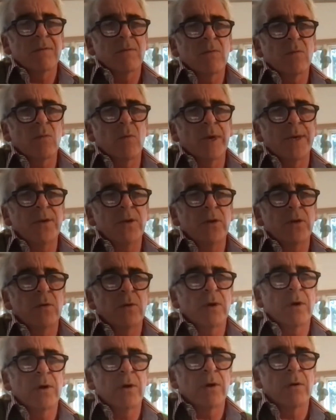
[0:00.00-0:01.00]
when you
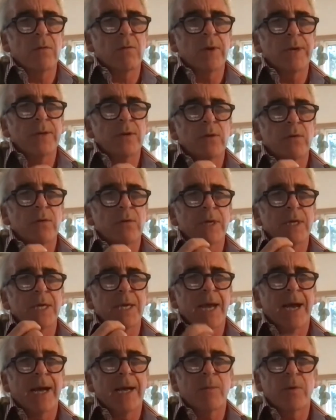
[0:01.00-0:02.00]
were
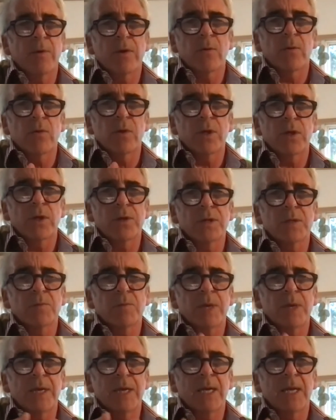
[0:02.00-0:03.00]
young, Marie, were you
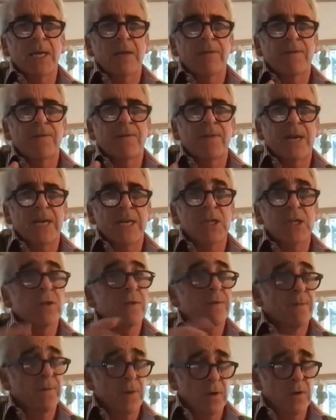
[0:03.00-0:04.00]
speaking Finnish
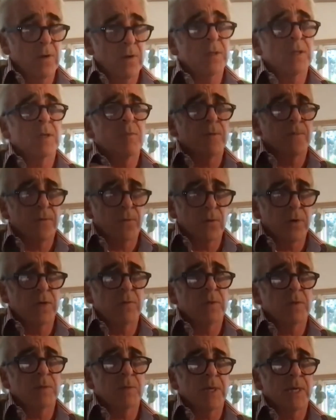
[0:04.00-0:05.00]
first before you
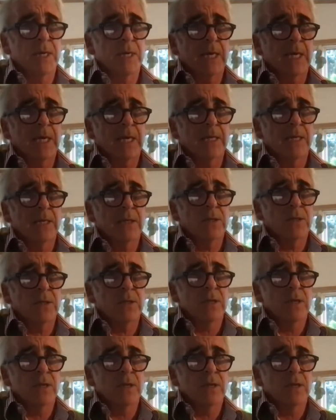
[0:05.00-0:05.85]
were speaking English?